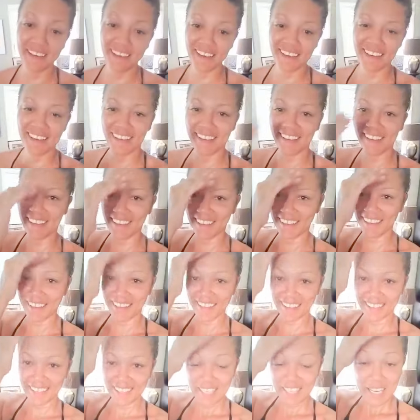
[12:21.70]

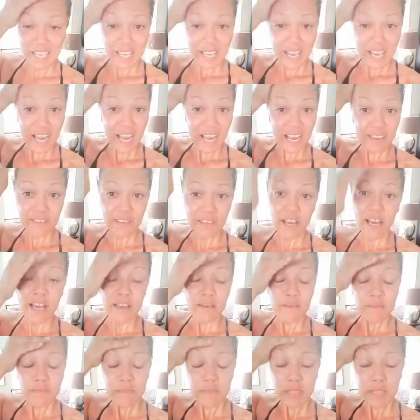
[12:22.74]

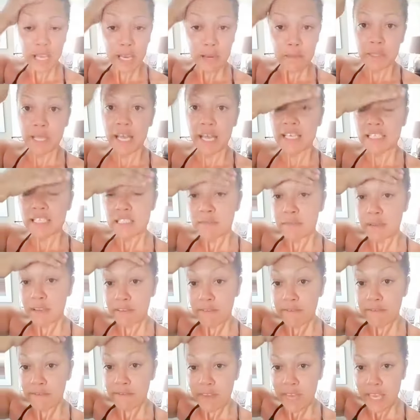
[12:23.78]
I blast my
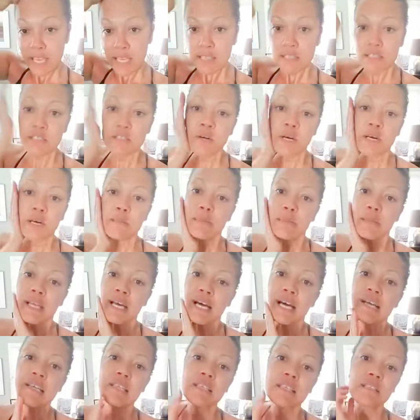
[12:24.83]
face, so I
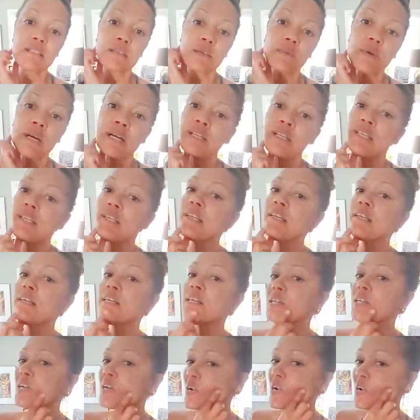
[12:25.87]
blast around
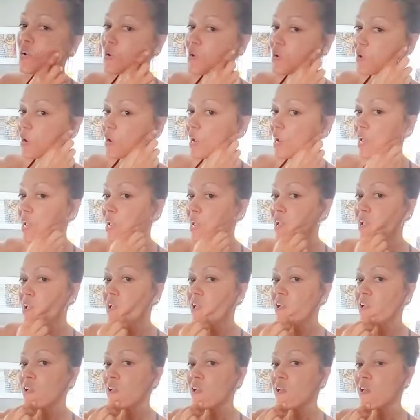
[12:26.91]
here, right?
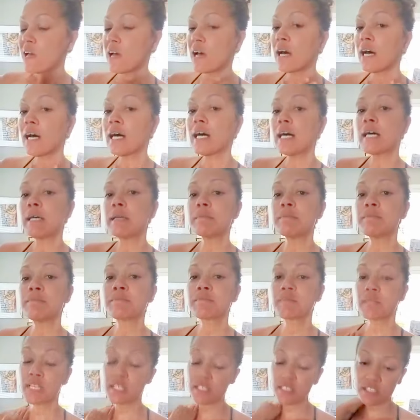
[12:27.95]
And
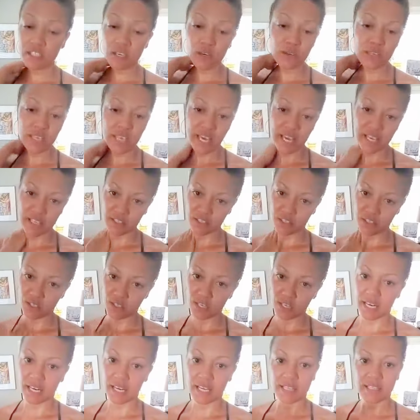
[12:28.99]
so, yes, you
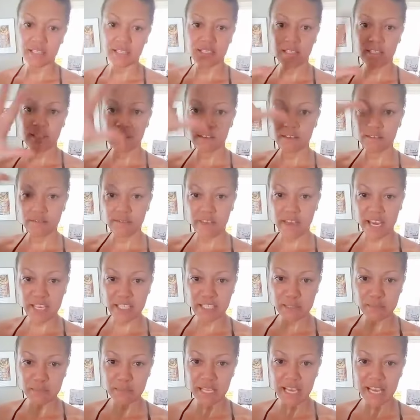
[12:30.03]
guys.
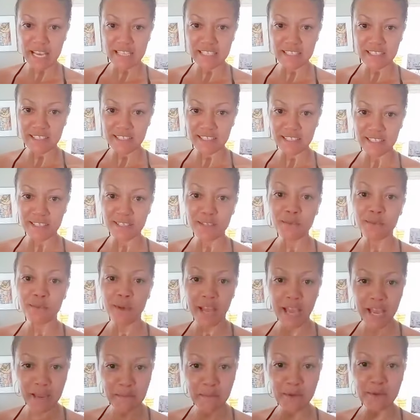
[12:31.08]
Fascia blaster,
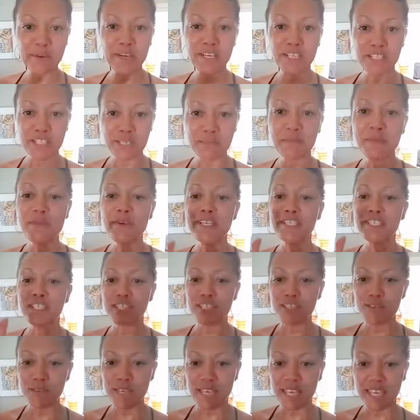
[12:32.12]
right, Marisha? Marisha,
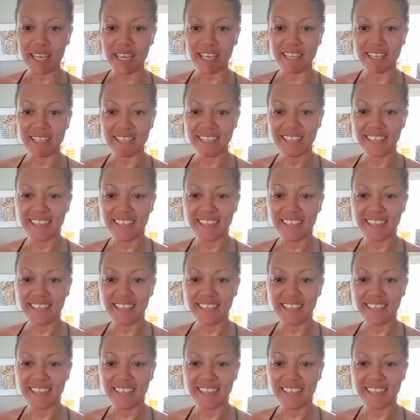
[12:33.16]
you get it.